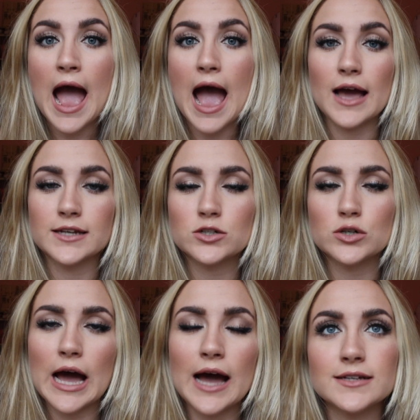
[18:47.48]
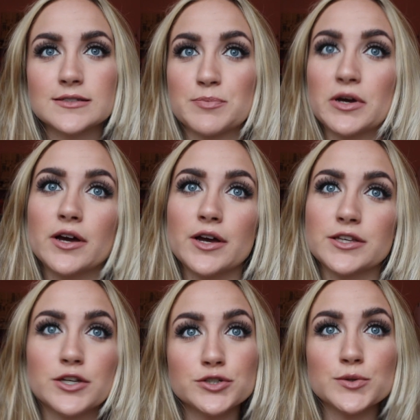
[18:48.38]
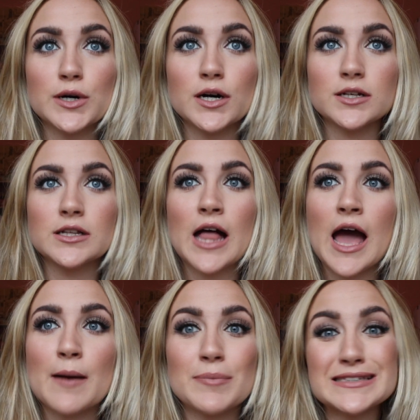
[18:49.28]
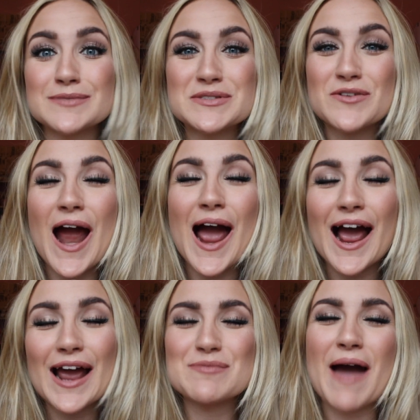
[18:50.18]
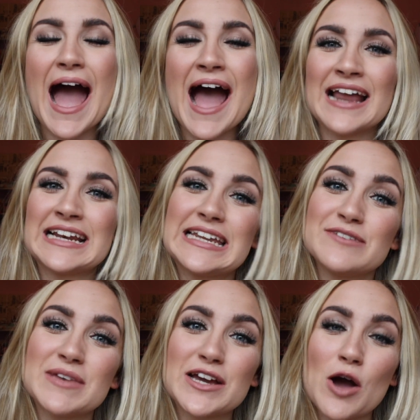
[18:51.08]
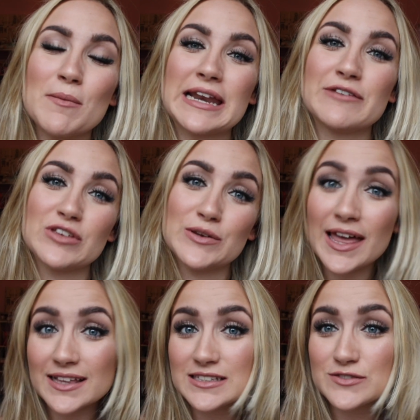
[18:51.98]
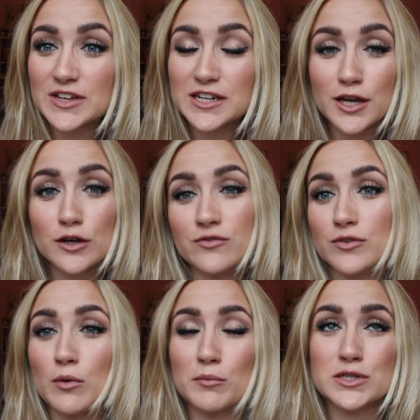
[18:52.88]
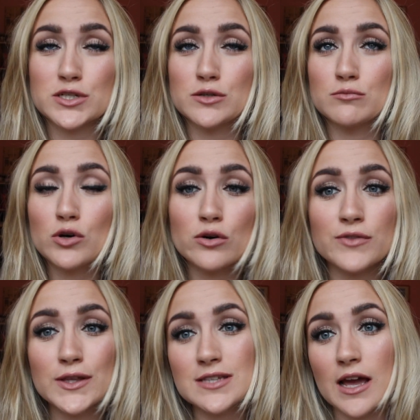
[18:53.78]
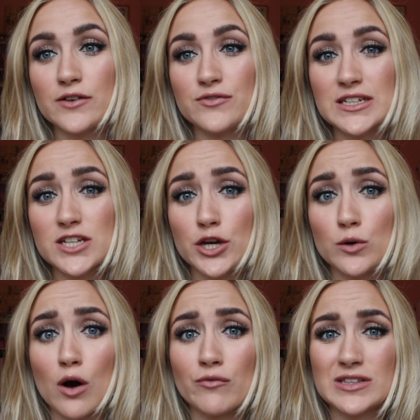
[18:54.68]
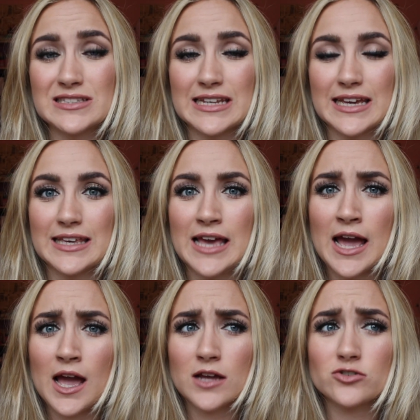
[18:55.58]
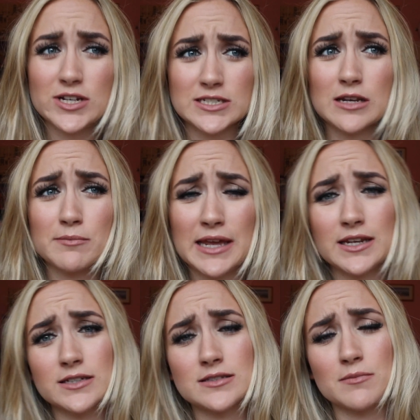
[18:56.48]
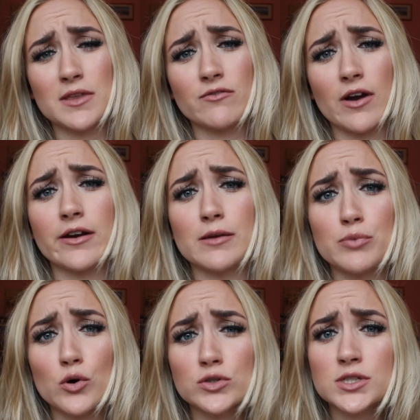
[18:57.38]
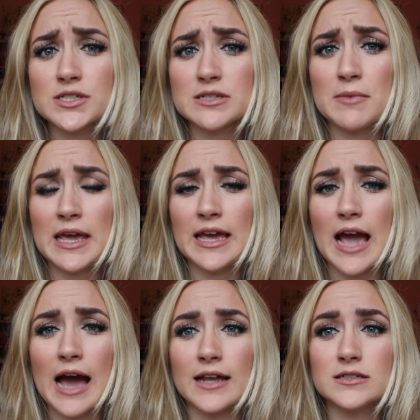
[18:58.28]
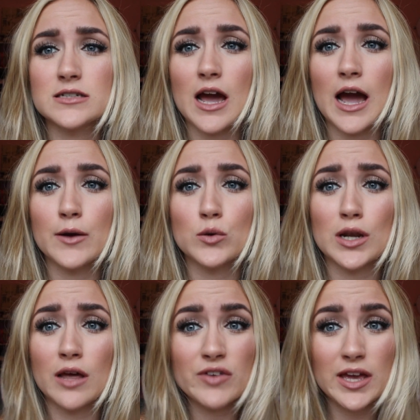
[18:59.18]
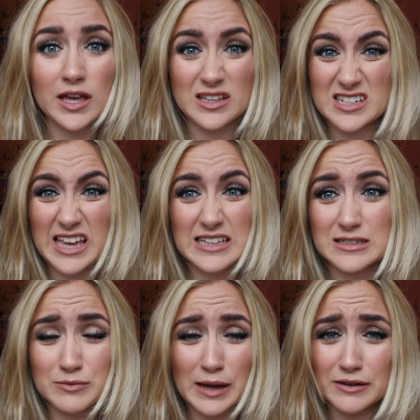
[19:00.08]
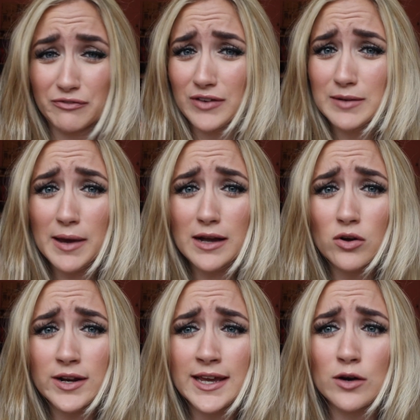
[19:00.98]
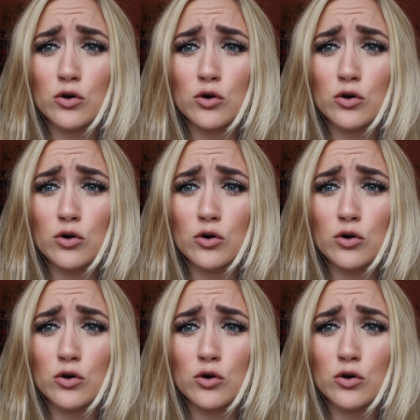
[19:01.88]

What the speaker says: and as per usual, please subscribe and leave me a comment if you'd like this video, if you want me to do more of this kind of video. Obviously, trichotillomania is something very important to me, and I would love it to get some kind of feedback on it,